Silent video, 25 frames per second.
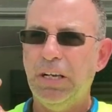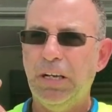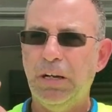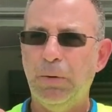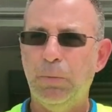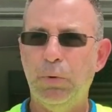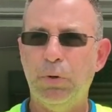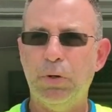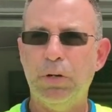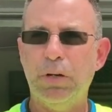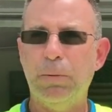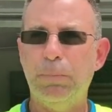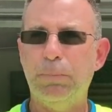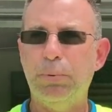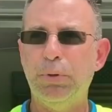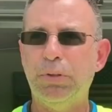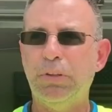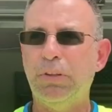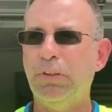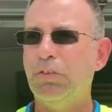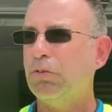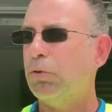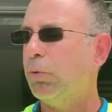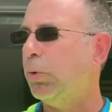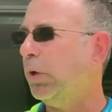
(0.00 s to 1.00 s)
and we're gonna
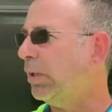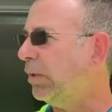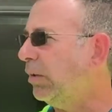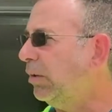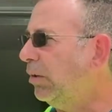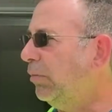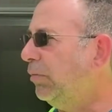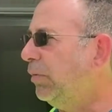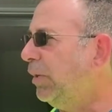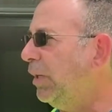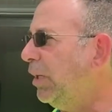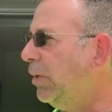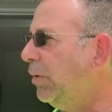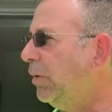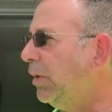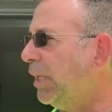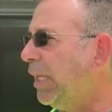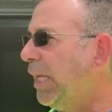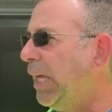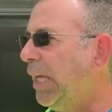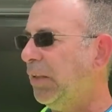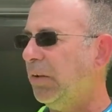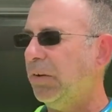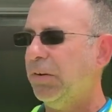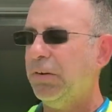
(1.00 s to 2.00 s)
put this quick little video
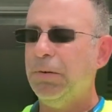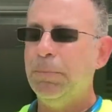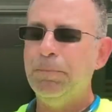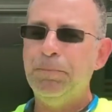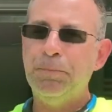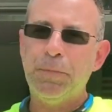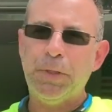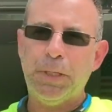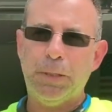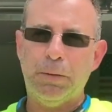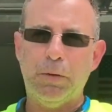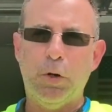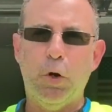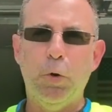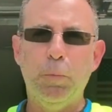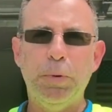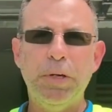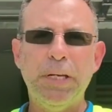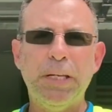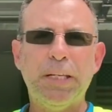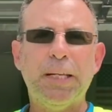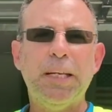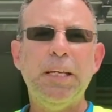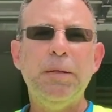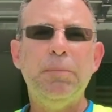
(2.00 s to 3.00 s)
together,
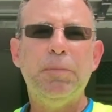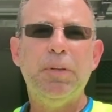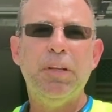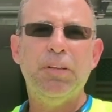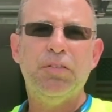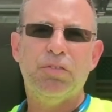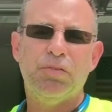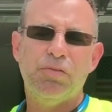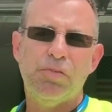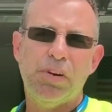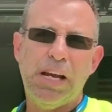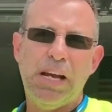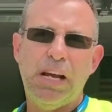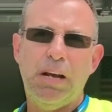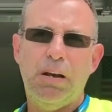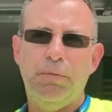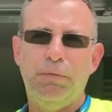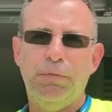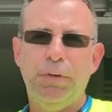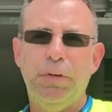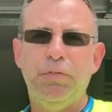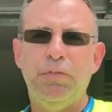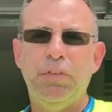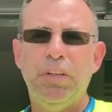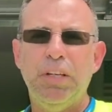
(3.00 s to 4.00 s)
hoping to keep this
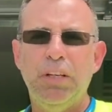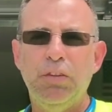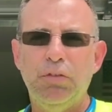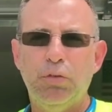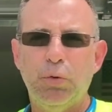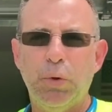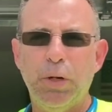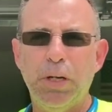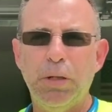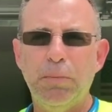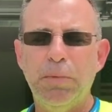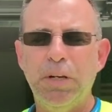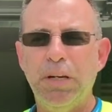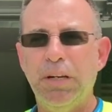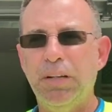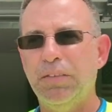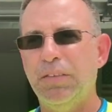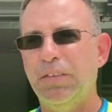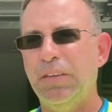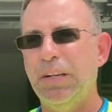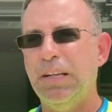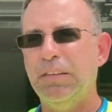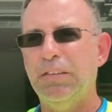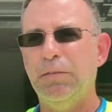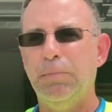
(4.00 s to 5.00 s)
around 15, 20
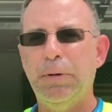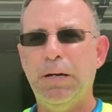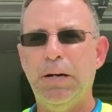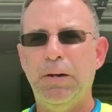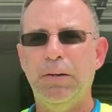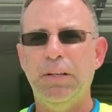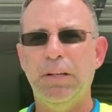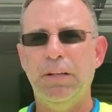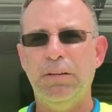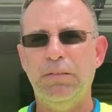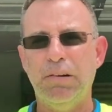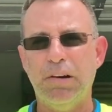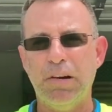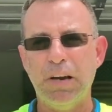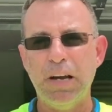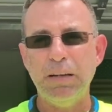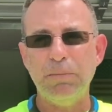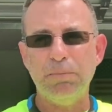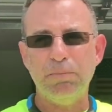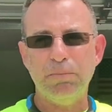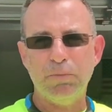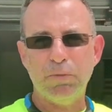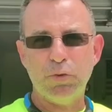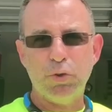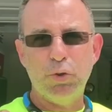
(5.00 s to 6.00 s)
minutes and that's about it. All
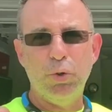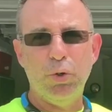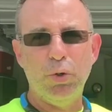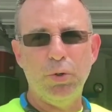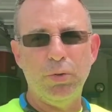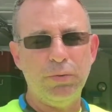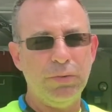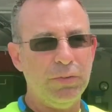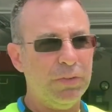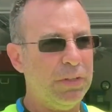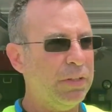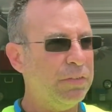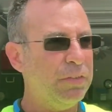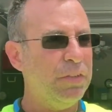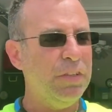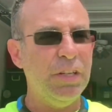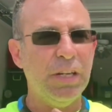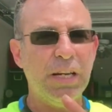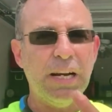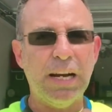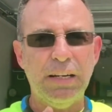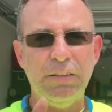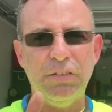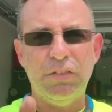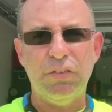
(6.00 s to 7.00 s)
right, cool, I'll see you
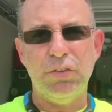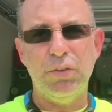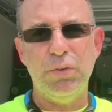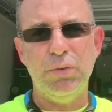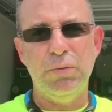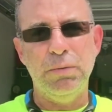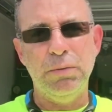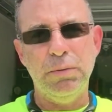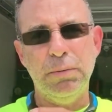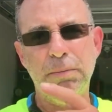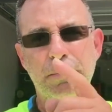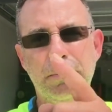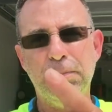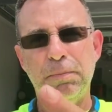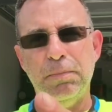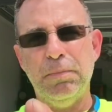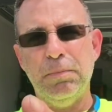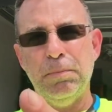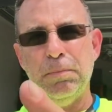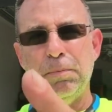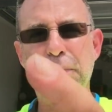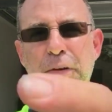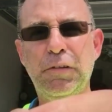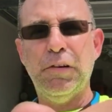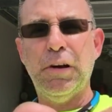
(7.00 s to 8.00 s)
guys
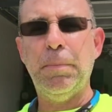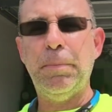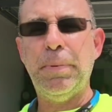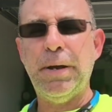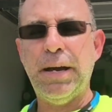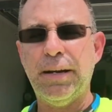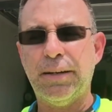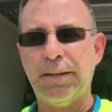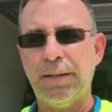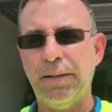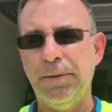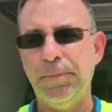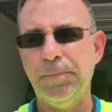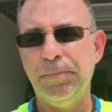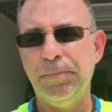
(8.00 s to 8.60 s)
soon. Be right back.